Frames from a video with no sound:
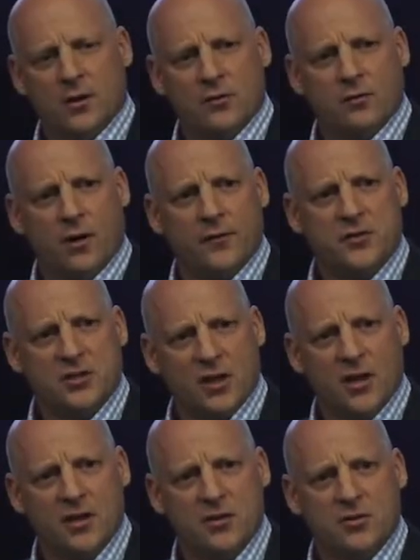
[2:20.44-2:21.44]
drive
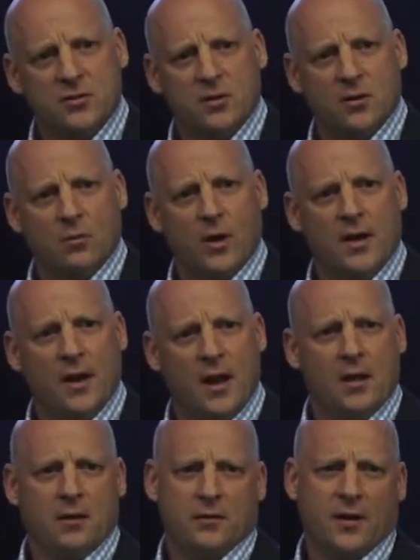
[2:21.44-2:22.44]
change when
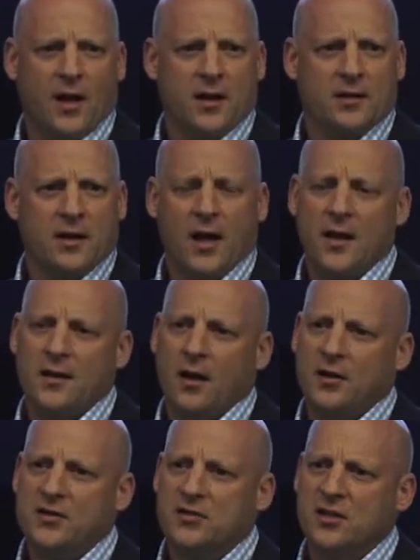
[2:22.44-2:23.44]
day to day the
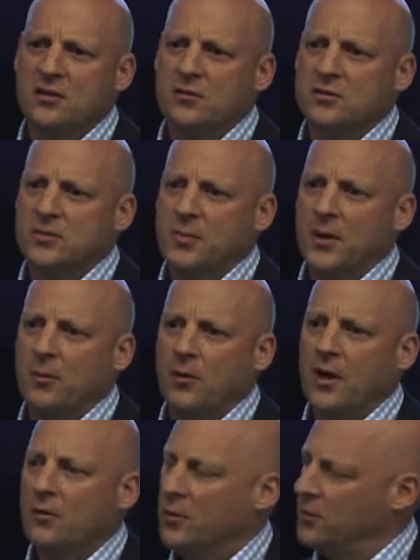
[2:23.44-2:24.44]
only signals that people
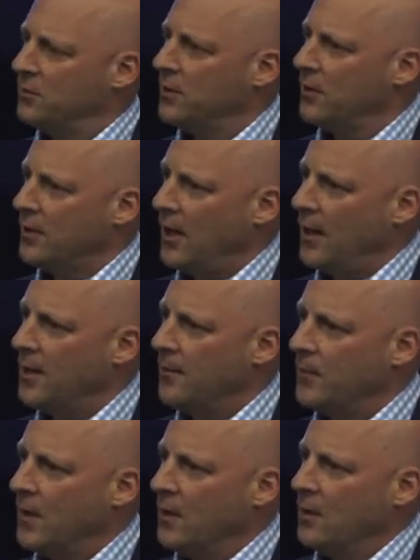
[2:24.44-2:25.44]
get are we're doing okay?
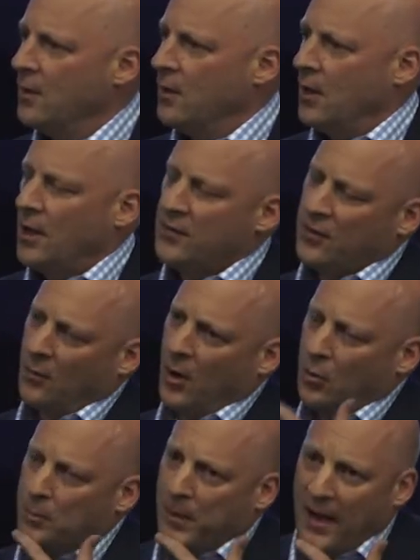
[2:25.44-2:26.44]
And so when I
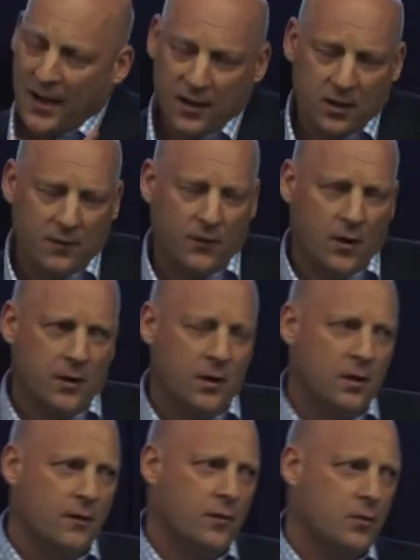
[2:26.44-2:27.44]
look back, if I
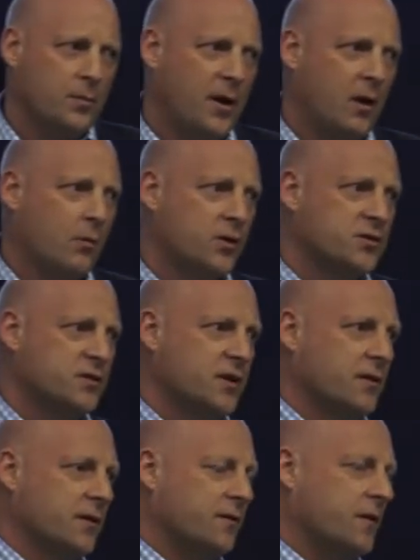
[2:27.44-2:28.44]
look back what I should have
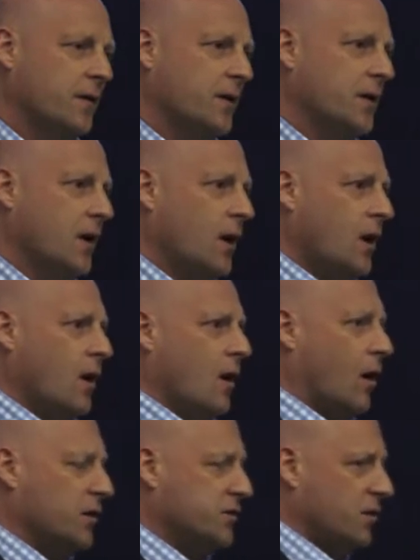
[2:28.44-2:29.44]
done differently,
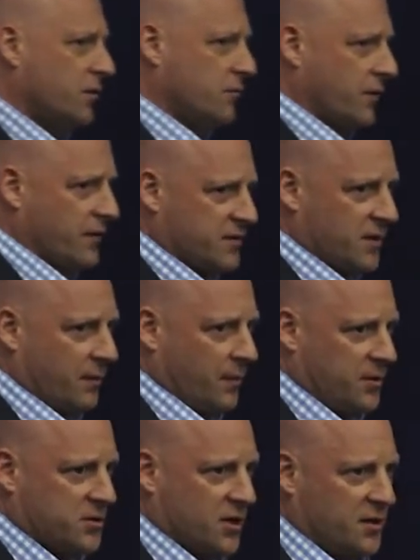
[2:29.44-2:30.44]
I should have driven some of
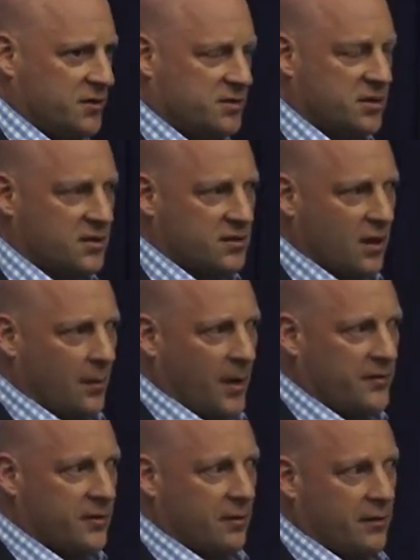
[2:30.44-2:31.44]
my changes 6-9
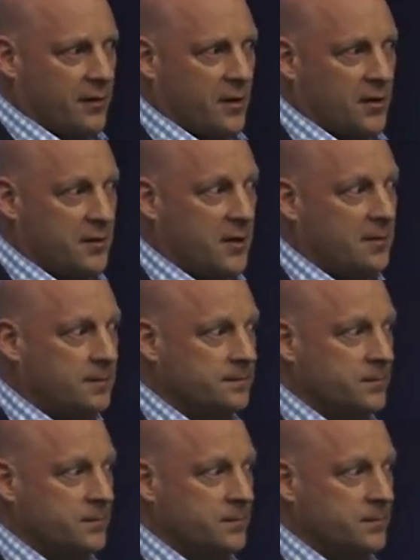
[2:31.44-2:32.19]
months earlier than I did.